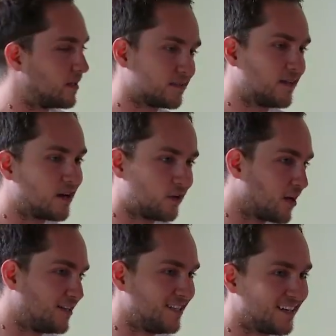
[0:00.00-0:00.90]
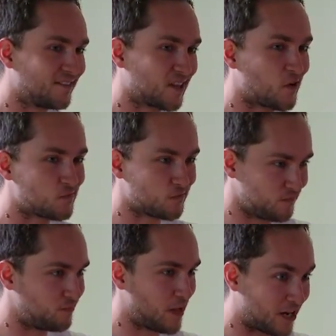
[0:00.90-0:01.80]
It's not a good idea without
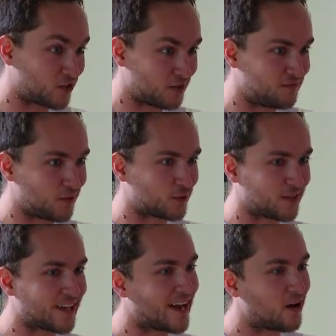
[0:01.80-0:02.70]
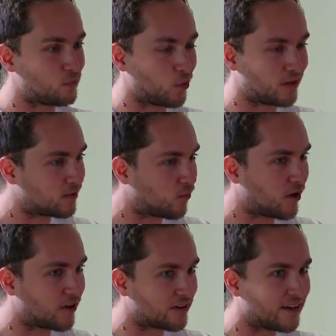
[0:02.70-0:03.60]
actually filtering that out, boiling the
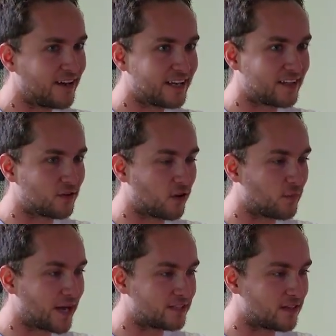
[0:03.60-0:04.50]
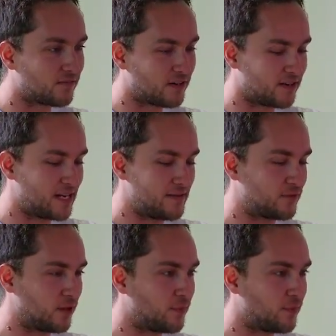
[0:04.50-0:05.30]
water, killing all the bad stuff in it, and after the